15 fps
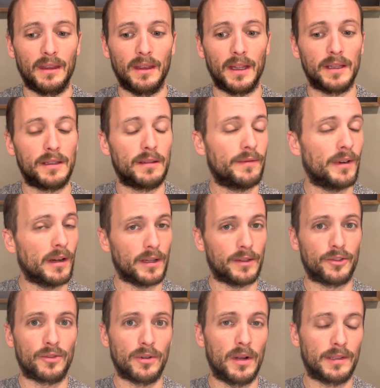And it's a very
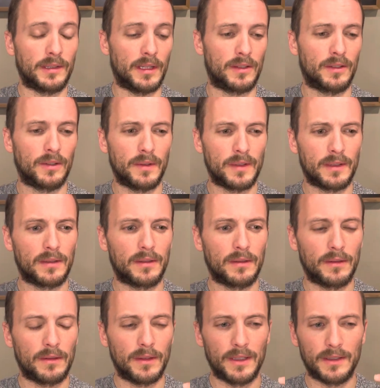strong sense. So
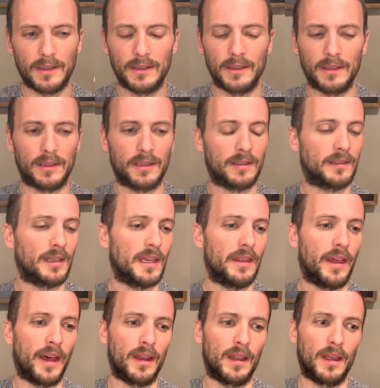this isn't to say
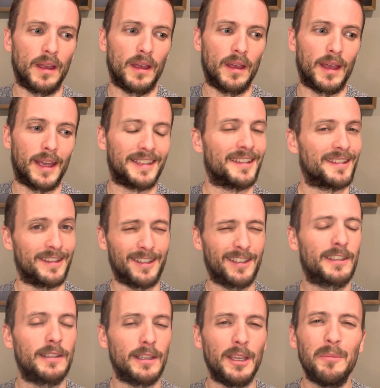that it doesn't
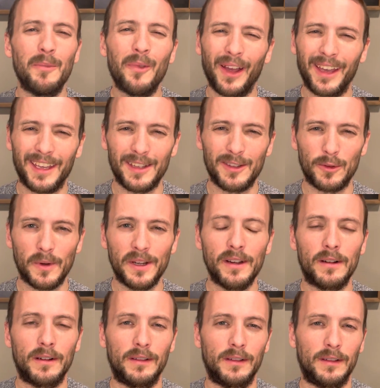seem like it's
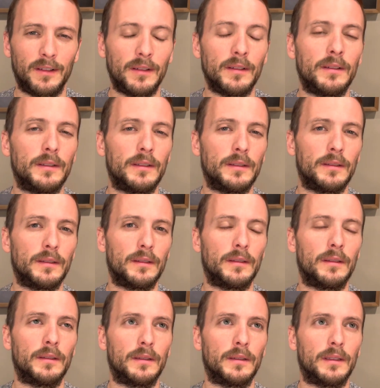real,
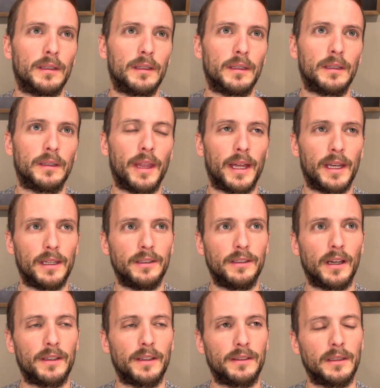that it
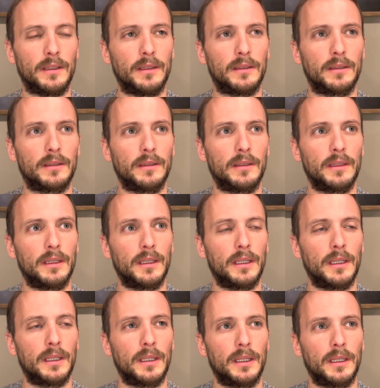doesn't,
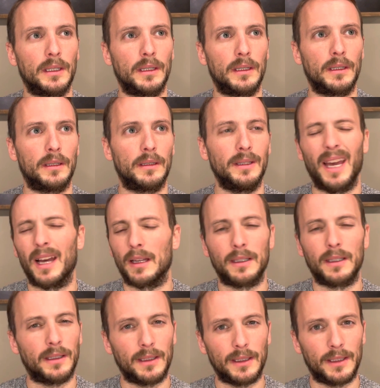yeah,
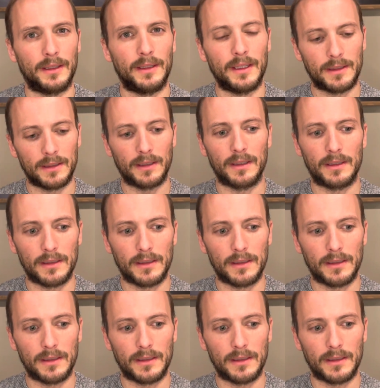it's